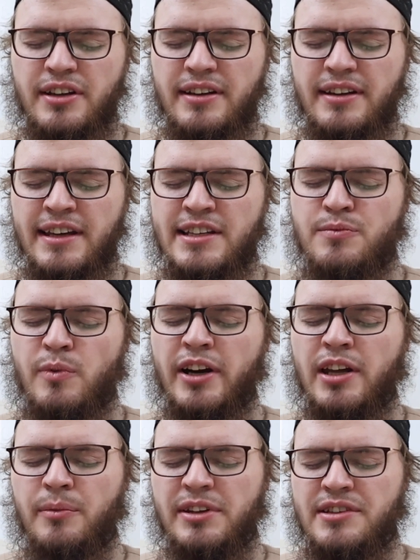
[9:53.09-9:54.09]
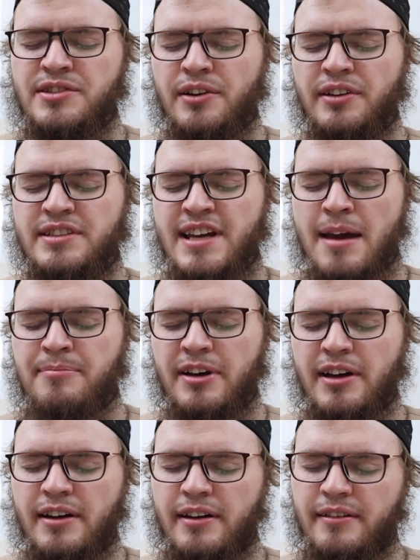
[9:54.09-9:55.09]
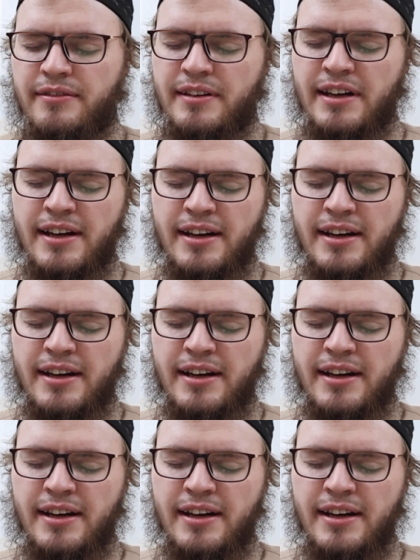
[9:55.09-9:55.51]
he's working with a certain type of